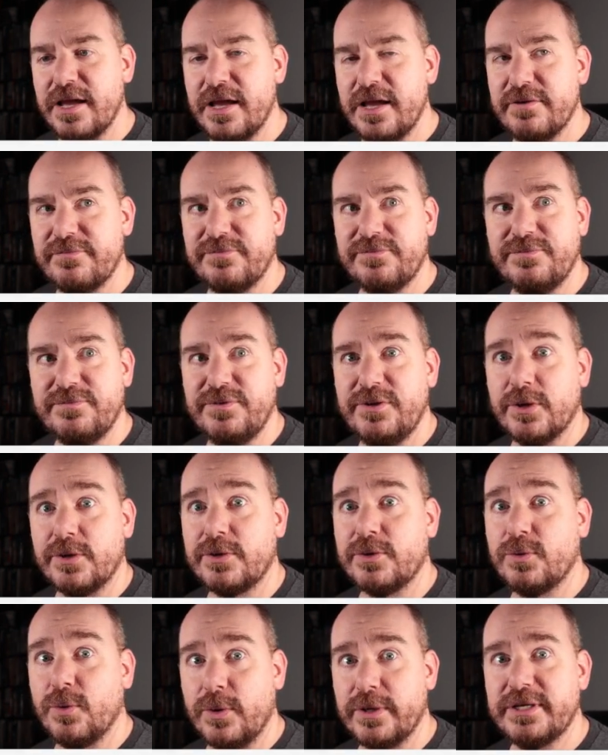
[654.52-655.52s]
If you're
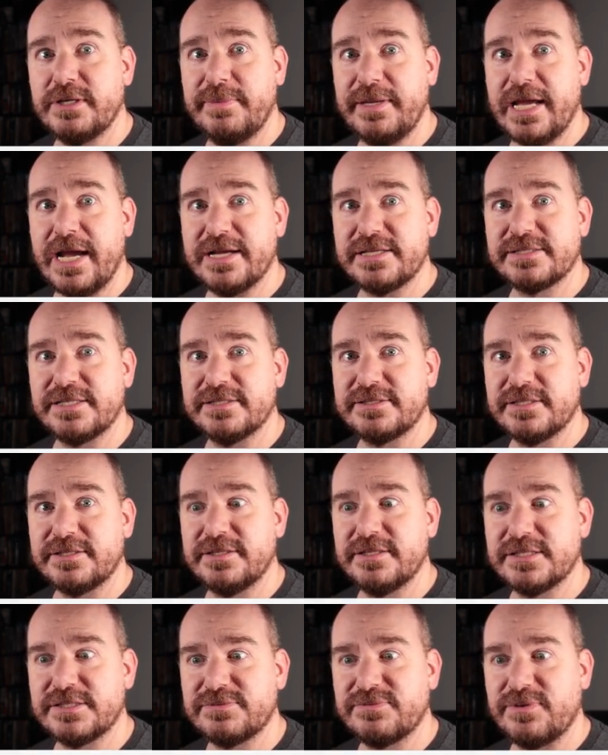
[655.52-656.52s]
going to be accessing
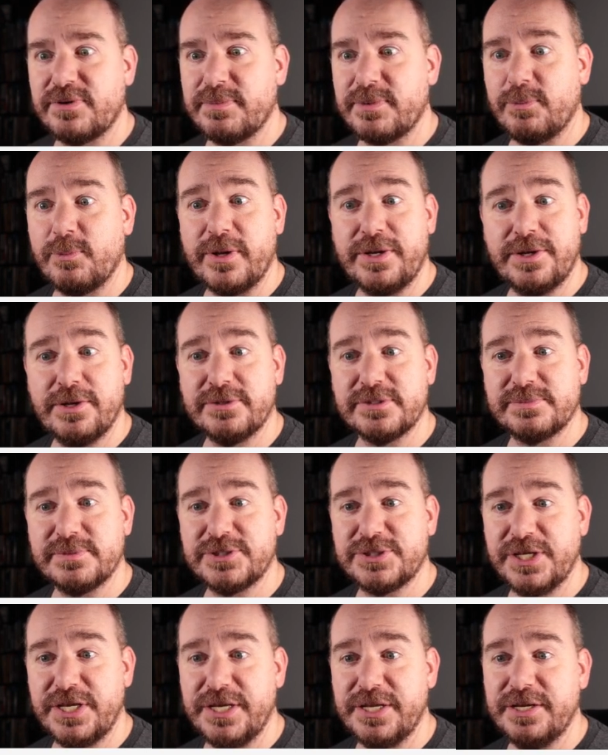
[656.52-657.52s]
this from a Windows
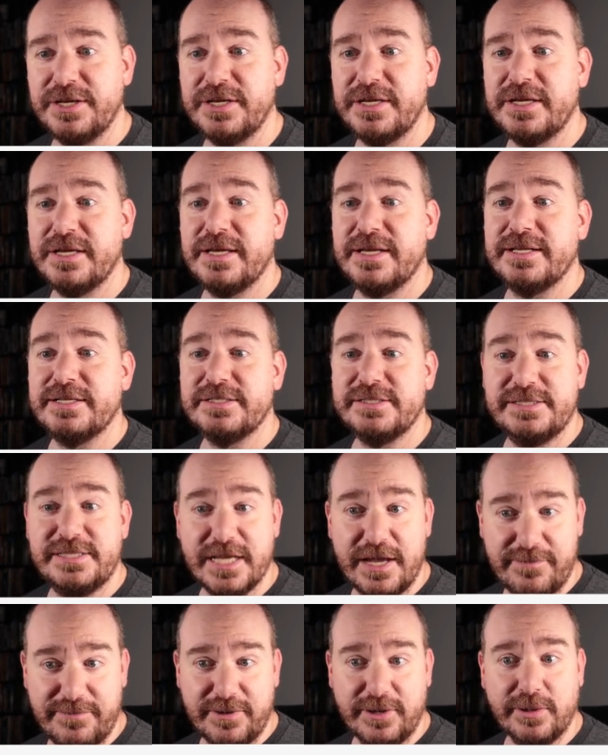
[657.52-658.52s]
machine,
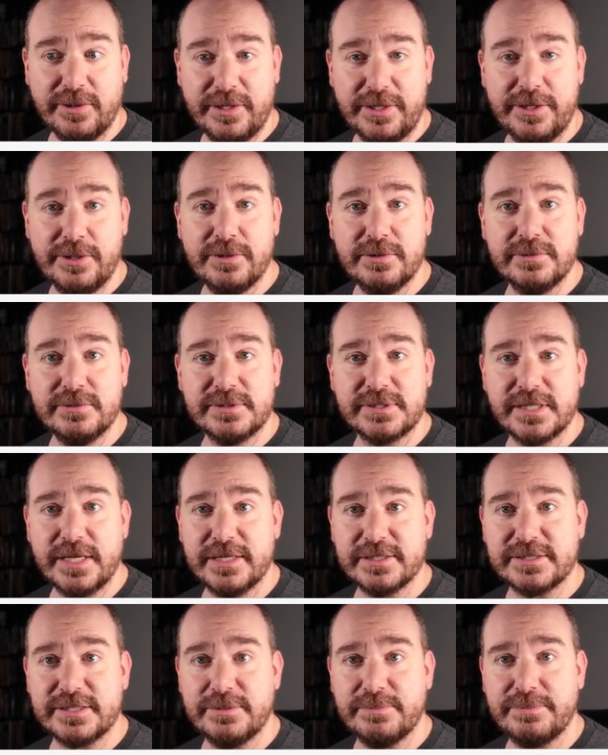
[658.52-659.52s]
definitely use
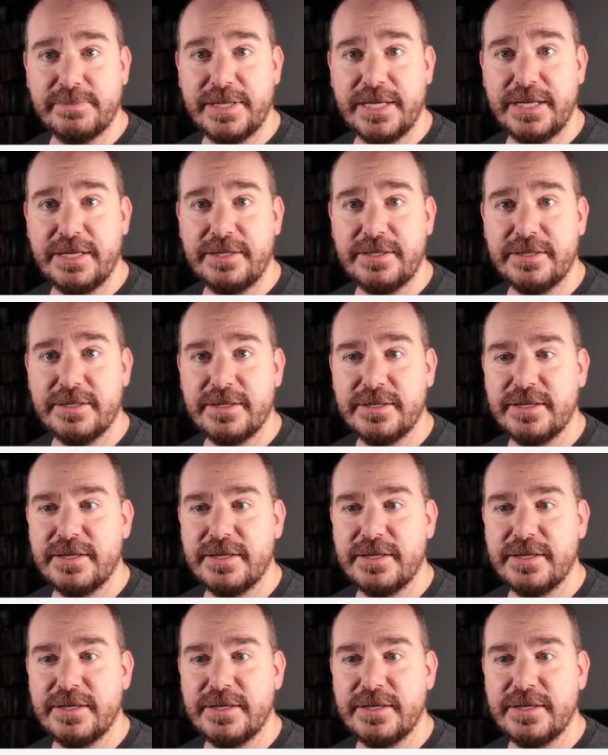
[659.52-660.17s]
SMB.